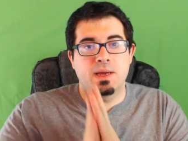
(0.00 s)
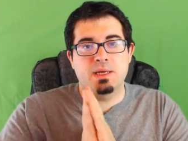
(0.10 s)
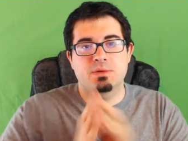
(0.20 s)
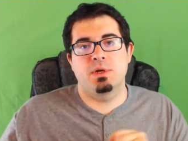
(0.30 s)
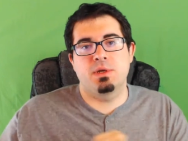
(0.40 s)
Hey
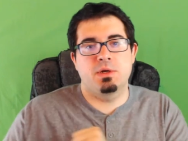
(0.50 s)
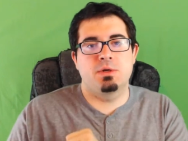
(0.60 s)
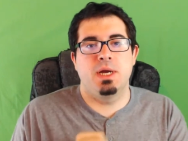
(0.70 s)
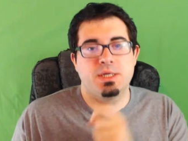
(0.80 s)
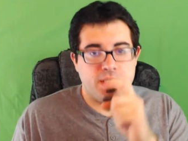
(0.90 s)
guys, Rockstar
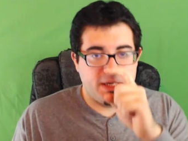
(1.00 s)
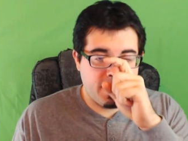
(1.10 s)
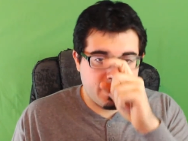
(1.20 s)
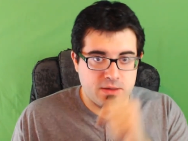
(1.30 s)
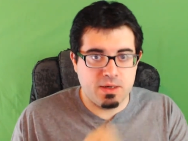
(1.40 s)
Tragedy
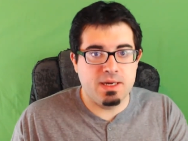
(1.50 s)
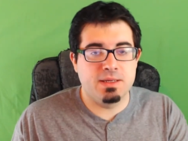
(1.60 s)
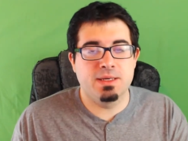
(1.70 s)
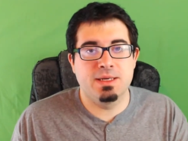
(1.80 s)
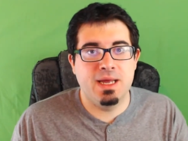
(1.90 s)
here,
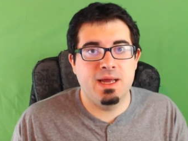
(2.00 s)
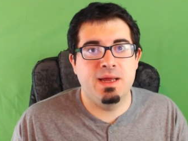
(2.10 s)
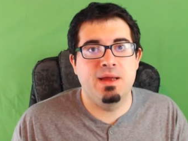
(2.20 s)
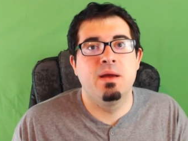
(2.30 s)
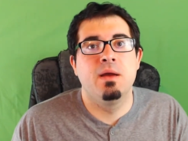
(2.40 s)
and
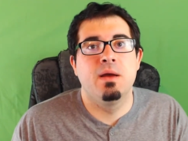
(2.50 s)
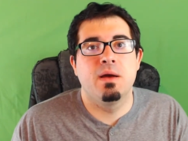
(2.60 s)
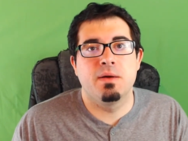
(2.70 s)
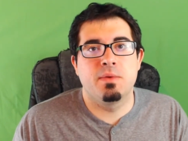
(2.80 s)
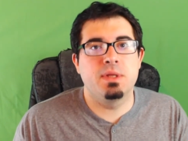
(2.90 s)
today
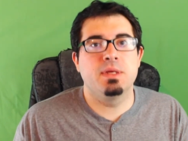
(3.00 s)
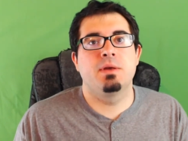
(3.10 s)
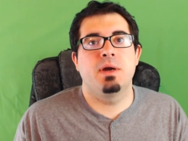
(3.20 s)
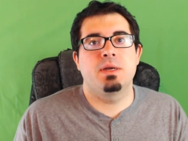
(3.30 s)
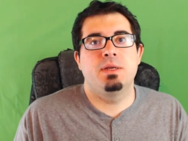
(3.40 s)
I wanted to
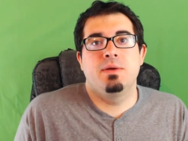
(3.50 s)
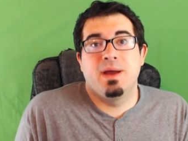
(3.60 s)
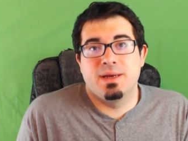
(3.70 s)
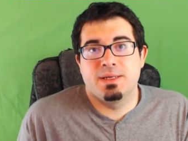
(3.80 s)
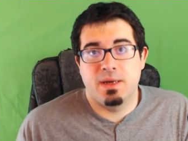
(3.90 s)
talk to you
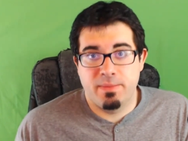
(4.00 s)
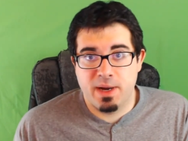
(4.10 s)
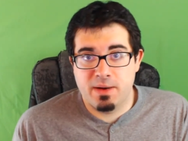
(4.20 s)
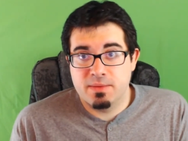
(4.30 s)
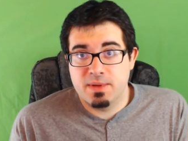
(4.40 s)
guys
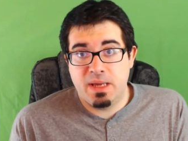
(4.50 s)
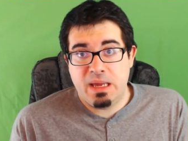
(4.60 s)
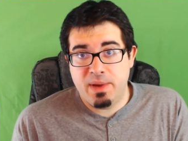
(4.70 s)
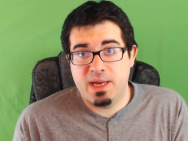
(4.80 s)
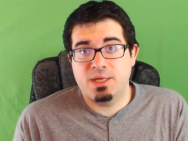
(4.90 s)
about
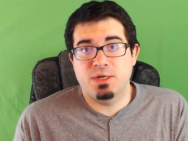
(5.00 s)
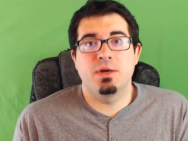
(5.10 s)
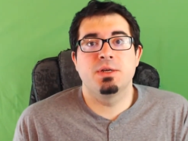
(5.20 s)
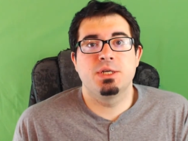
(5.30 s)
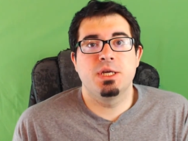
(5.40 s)
the
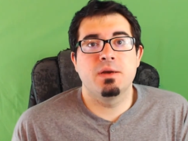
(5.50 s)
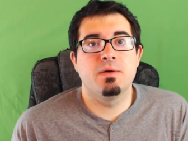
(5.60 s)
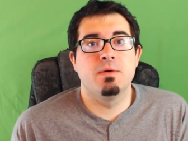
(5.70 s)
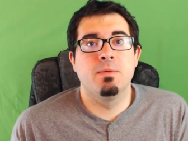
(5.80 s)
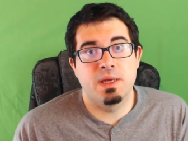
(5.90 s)
Patreon
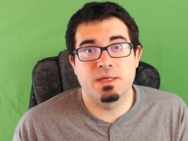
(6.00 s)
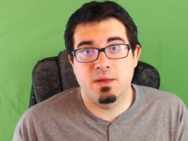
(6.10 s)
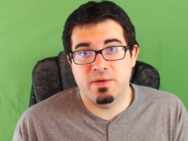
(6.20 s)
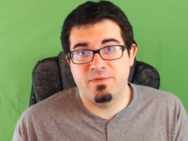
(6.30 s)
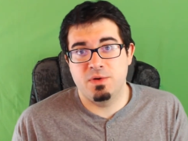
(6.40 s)
channel. As a
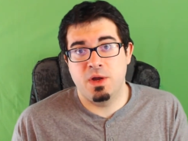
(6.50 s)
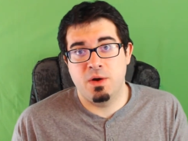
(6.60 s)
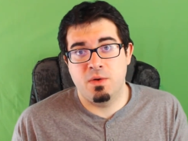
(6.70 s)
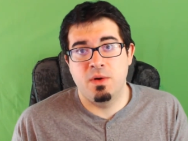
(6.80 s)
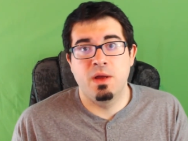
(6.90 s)
lot of you
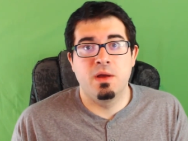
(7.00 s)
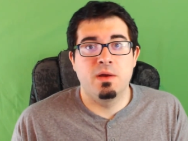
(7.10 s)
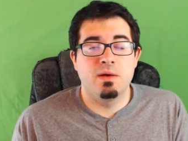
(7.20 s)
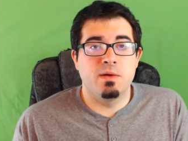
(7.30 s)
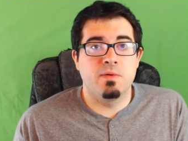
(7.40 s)
know,
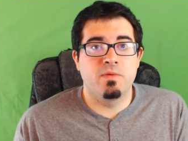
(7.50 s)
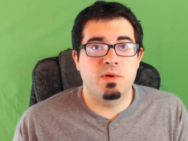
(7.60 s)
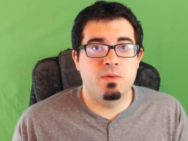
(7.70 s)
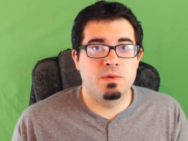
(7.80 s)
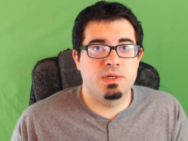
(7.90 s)
over
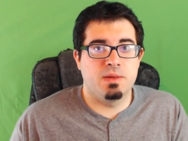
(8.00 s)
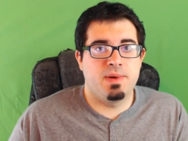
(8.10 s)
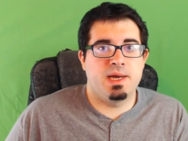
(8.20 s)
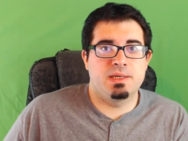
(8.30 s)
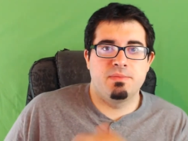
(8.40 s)
the course of the
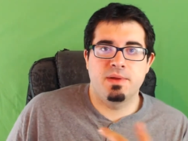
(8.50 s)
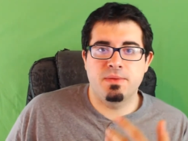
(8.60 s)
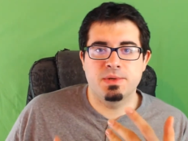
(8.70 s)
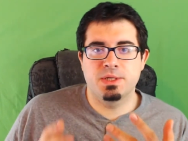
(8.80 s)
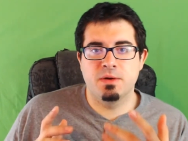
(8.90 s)
past
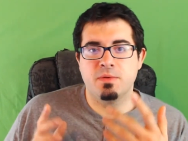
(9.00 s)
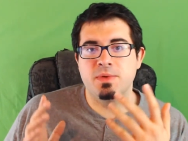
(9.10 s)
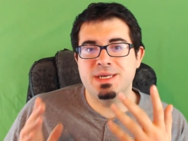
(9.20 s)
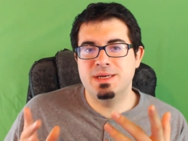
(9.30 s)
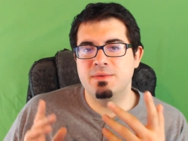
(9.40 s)
month or so,
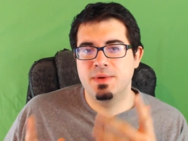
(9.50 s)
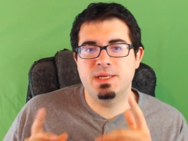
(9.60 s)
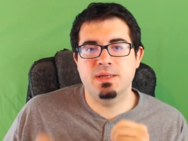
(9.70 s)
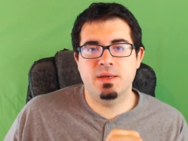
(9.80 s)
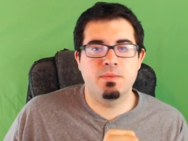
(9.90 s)
we did
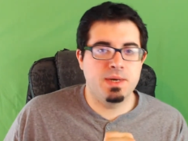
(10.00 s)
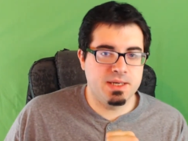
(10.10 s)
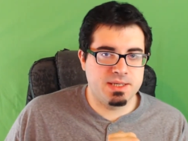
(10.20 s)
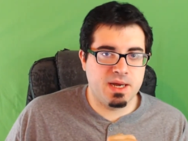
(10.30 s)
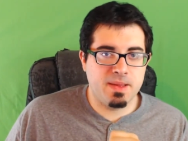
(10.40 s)
recently
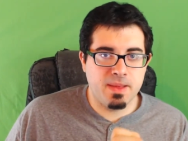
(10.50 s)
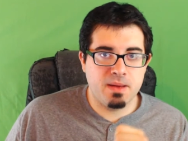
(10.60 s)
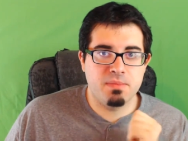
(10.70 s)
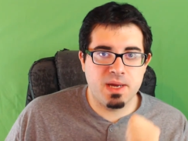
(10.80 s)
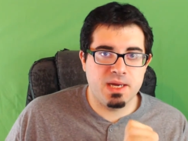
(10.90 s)
redesign
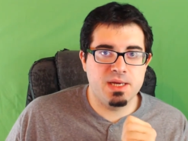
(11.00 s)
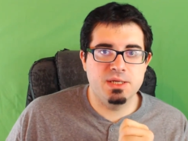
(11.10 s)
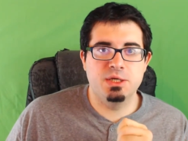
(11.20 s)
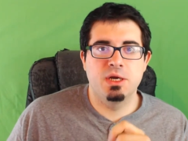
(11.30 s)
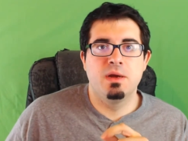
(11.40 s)
that
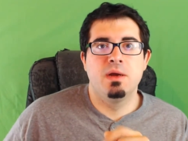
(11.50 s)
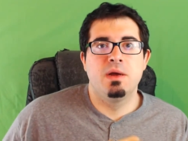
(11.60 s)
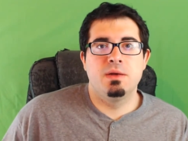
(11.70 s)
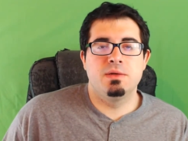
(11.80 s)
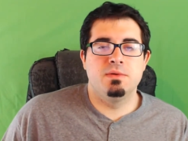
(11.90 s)
page
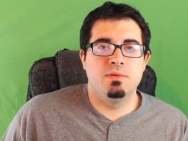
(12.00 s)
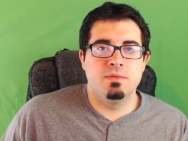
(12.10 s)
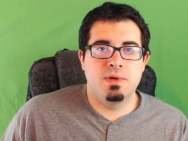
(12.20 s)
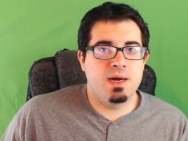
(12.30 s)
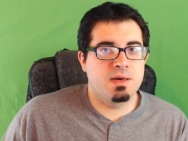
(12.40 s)

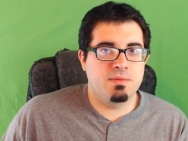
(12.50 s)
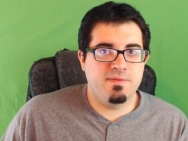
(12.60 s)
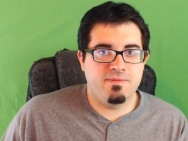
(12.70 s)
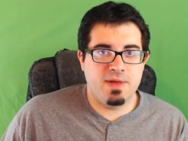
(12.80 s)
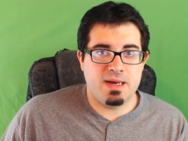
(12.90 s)
to kind of
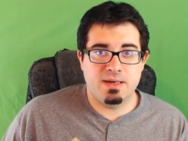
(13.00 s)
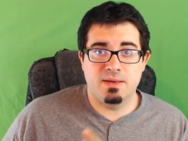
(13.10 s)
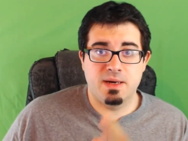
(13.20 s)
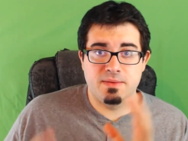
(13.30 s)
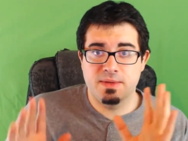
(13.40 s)
reflect
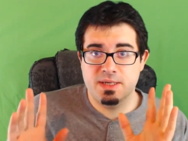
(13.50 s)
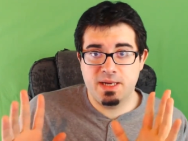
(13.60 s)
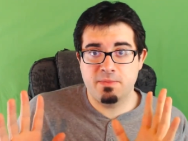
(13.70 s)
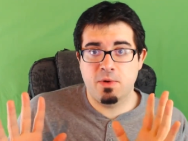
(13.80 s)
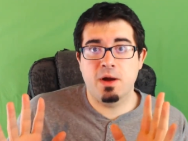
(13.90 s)
uh, the
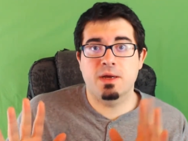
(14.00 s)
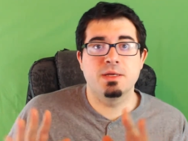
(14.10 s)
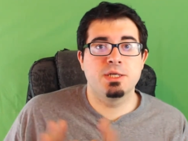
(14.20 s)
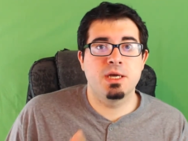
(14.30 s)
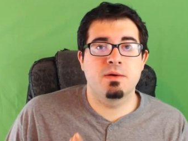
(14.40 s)
Team
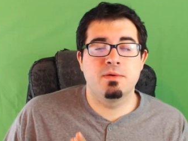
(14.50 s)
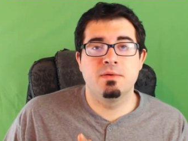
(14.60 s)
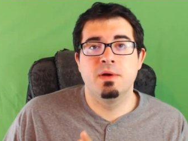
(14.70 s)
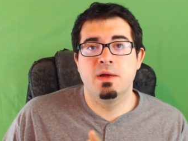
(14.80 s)
Rocket channel